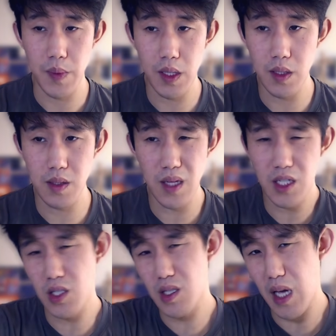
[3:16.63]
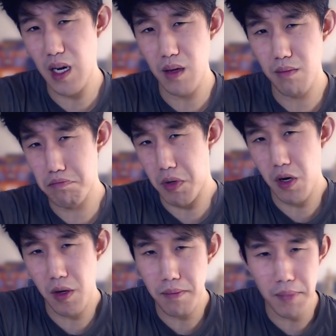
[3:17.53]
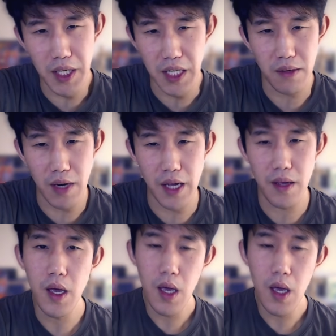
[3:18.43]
because they just kind of burn money, right?